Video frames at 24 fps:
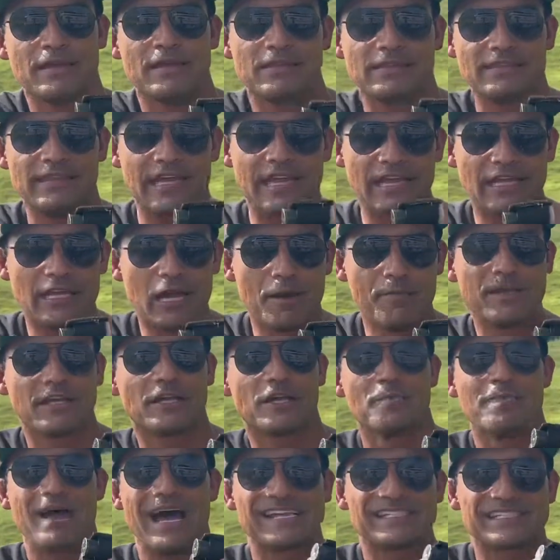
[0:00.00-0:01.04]
They come in
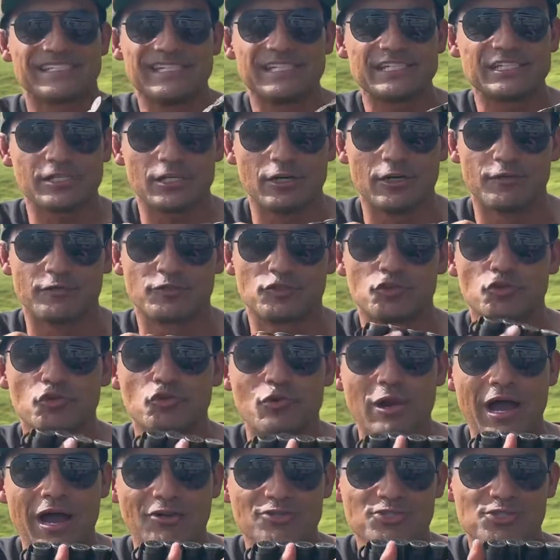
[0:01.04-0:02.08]
capacities of 2
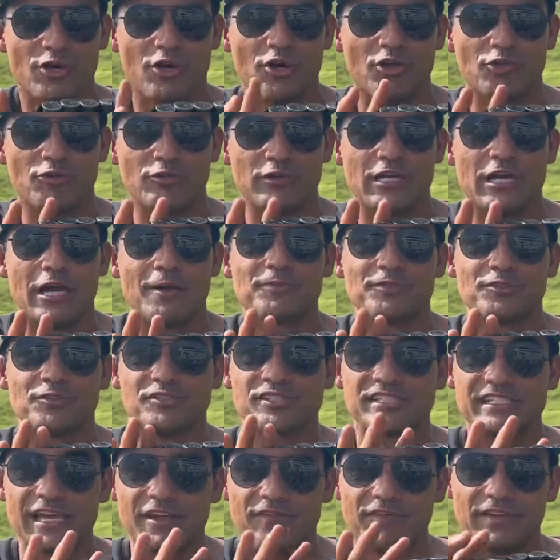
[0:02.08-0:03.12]
rounds all the way up to
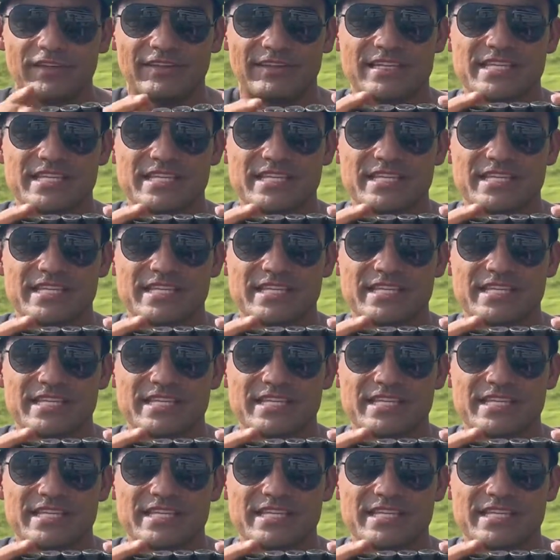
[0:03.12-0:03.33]
7.